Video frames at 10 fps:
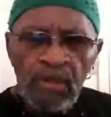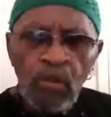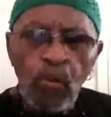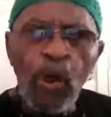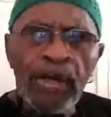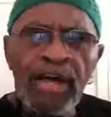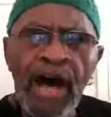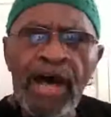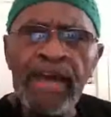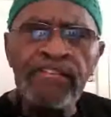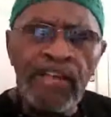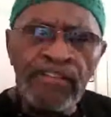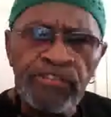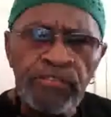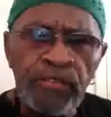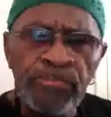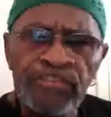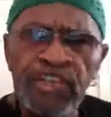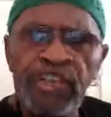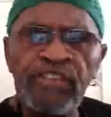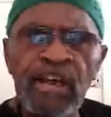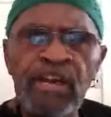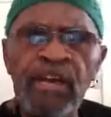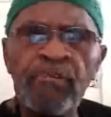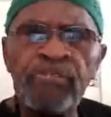Working our ancestors from 6 a.m.